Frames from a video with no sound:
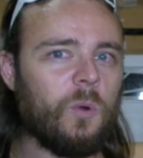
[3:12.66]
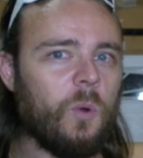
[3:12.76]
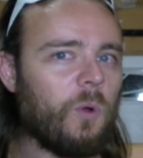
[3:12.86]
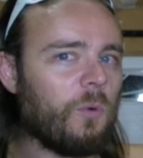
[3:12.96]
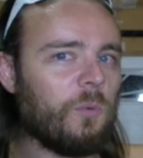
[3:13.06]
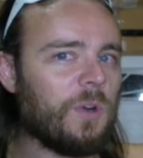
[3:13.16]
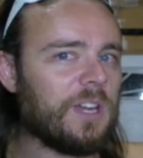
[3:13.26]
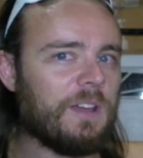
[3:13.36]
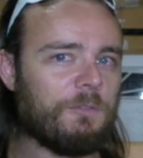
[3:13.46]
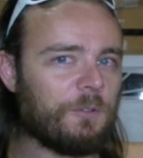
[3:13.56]
or
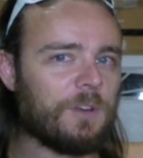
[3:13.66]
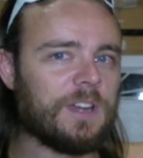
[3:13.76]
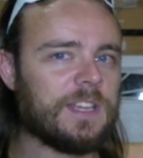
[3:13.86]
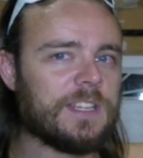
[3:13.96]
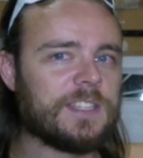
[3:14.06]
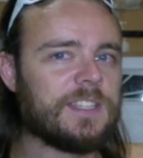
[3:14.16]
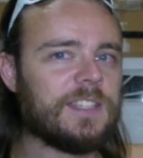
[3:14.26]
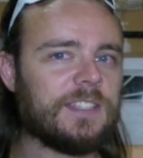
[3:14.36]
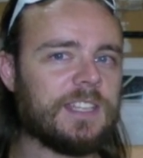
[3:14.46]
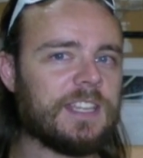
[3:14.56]
whatever it is
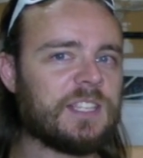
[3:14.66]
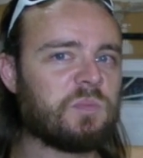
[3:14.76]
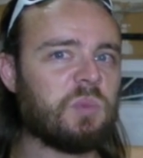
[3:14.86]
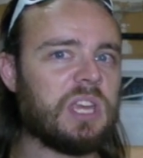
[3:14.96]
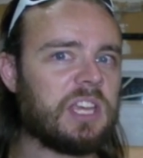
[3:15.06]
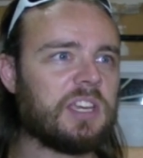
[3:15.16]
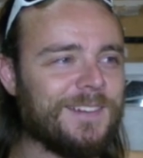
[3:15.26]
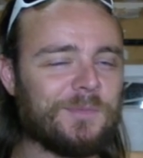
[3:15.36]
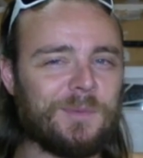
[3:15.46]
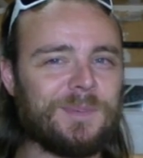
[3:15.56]
that they speak.
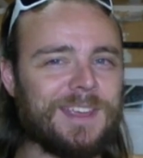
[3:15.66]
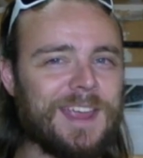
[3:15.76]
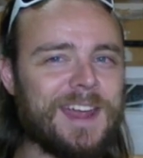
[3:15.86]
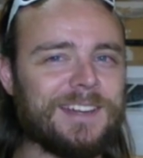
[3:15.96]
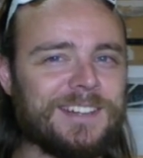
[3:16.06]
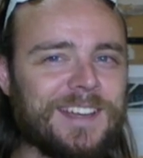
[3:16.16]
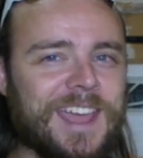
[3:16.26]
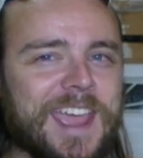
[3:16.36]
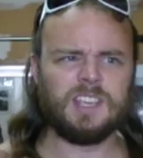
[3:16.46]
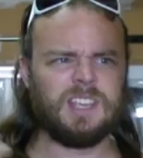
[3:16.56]
I'm from Canada,
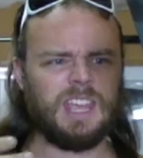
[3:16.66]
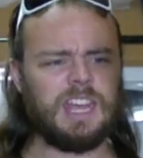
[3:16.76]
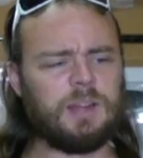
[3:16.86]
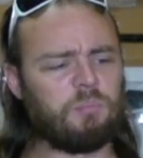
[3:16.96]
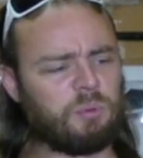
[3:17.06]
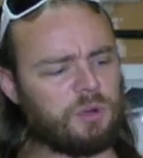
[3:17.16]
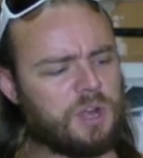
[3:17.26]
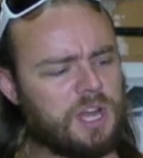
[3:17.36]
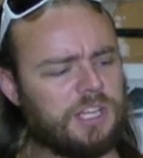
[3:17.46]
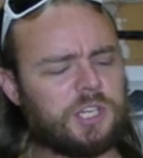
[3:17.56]
eh? And I'm
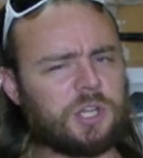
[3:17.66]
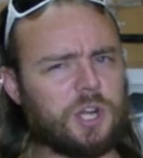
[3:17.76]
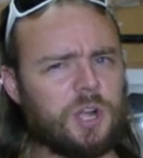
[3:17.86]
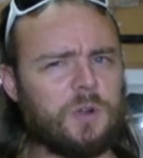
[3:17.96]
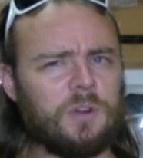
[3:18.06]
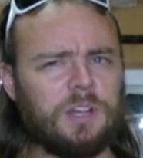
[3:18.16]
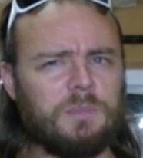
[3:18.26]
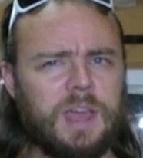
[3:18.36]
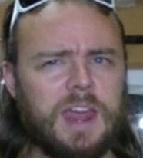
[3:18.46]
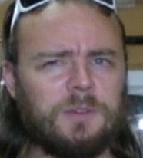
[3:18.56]
pretty sure what
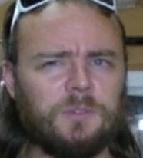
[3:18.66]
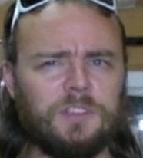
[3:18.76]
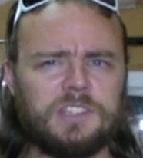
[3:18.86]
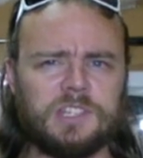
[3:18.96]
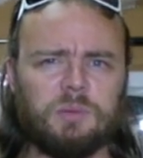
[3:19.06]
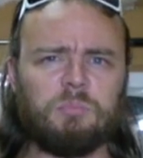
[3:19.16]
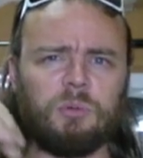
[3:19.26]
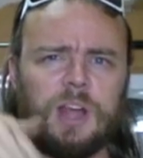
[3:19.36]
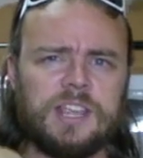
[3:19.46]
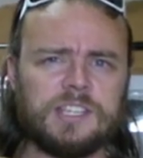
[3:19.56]
it meant was to
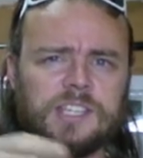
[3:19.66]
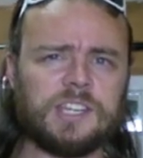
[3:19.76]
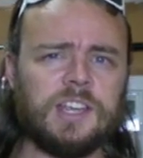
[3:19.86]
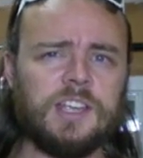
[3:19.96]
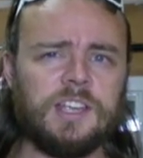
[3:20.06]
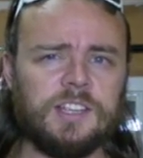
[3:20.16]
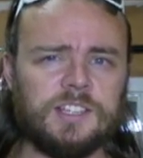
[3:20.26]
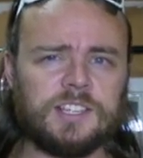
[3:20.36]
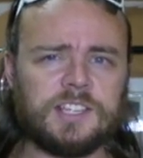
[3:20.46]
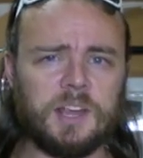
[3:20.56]
brace
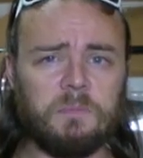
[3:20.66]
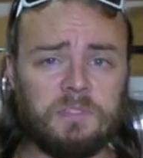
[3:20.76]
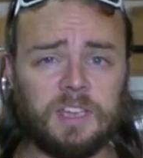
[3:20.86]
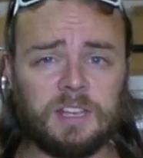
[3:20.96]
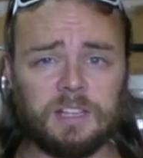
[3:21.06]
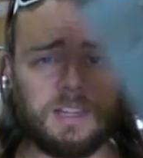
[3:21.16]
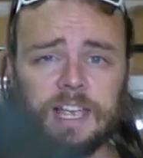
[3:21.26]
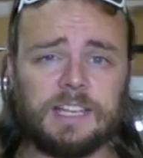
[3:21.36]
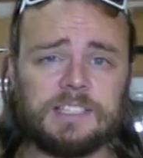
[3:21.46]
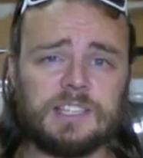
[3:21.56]
something,
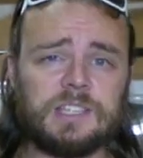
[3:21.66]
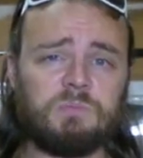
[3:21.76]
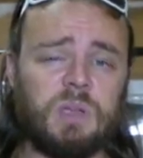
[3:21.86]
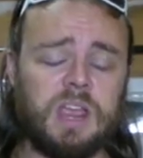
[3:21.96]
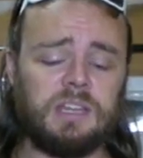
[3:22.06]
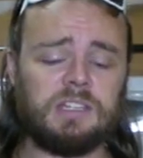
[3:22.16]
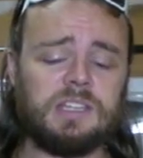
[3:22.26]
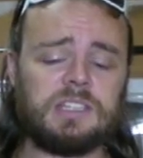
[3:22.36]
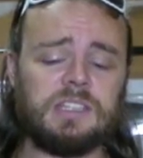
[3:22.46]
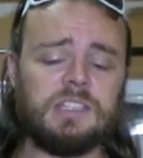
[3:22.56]
like to span a
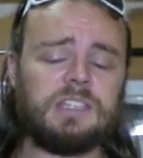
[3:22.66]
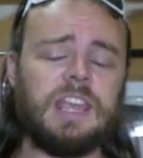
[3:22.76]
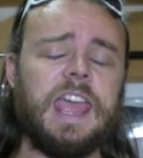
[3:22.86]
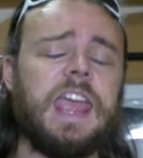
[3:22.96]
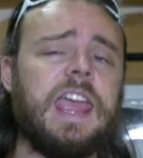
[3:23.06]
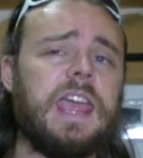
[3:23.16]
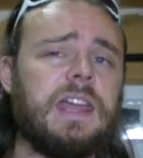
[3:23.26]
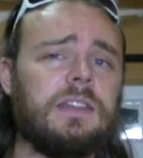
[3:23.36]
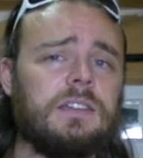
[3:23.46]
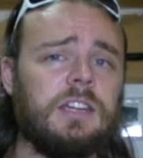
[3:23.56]
distance
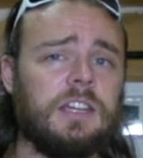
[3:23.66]
and